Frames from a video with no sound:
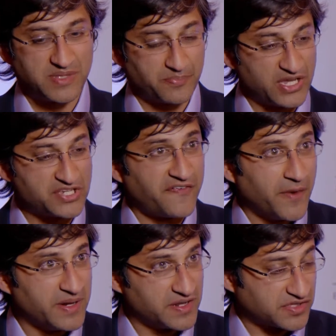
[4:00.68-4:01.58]
the British
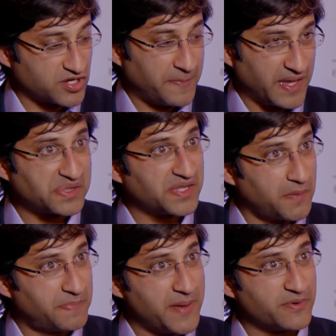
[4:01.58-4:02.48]
film industry picked
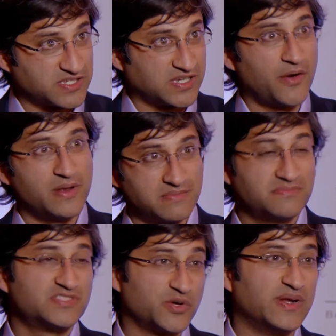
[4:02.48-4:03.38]
certain people to go in
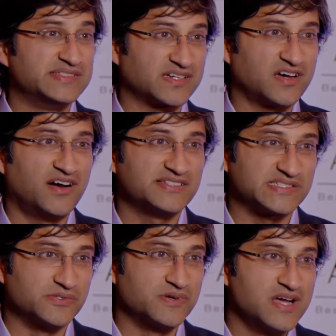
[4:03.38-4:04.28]
to Windsor
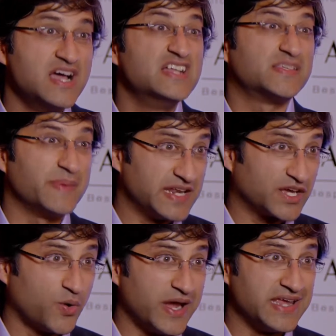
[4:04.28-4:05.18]
Castle to meet
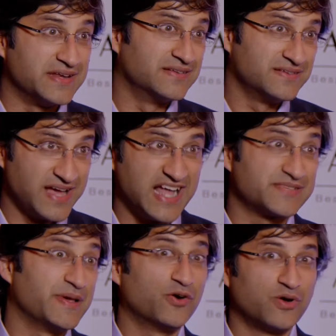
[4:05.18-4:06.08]
the Queen
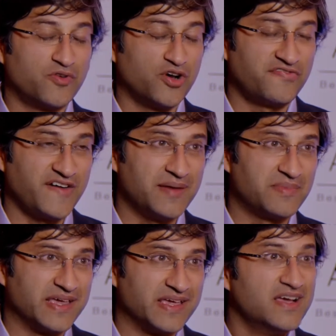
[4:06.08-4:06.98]
and to meet all the royal
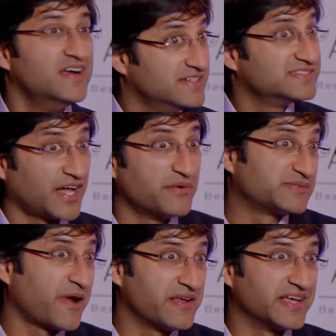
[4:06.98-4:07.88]
family. So I
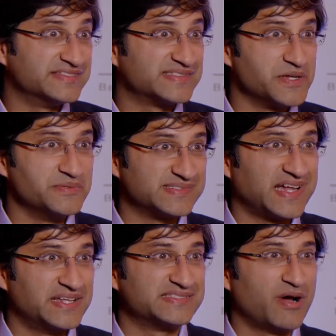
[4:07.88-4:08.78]
was wearing his suit
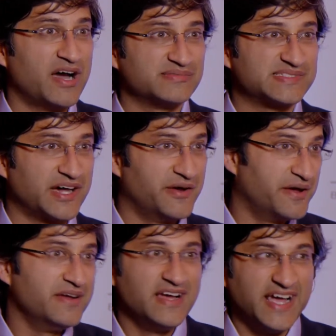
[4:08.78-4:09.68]
then as well.
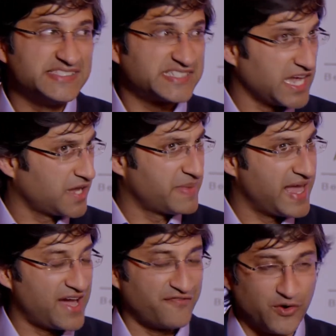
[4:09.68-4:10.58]
So he's kicking
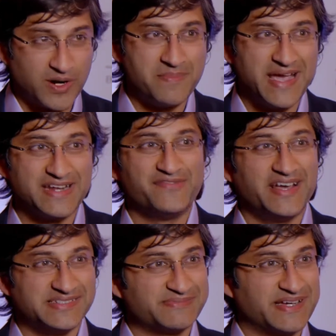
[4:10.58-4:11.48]
me out for all the main
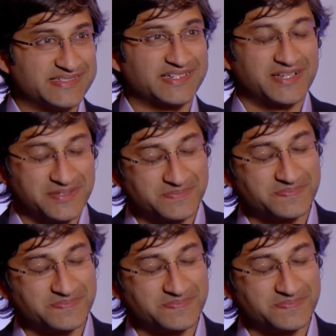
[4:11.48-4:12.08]
events, basically.